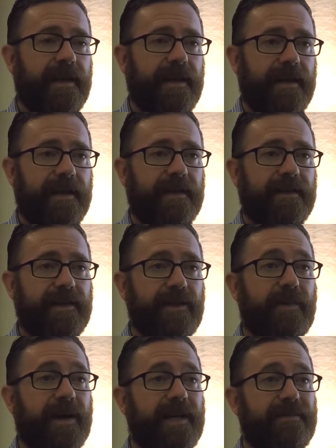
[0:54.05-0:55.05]
and
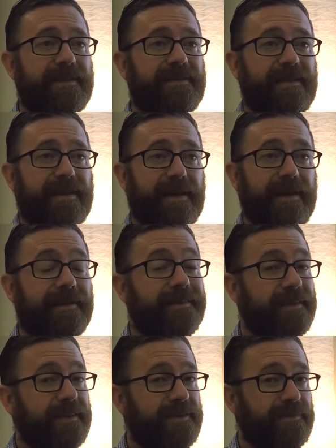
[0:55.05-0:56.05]
you might even say
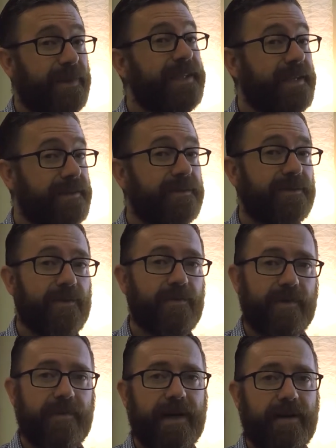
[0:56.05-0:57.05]
potential
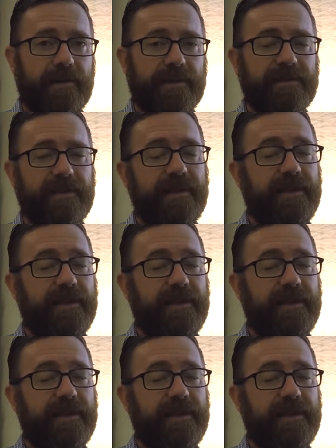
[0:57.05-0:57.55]
superpowers.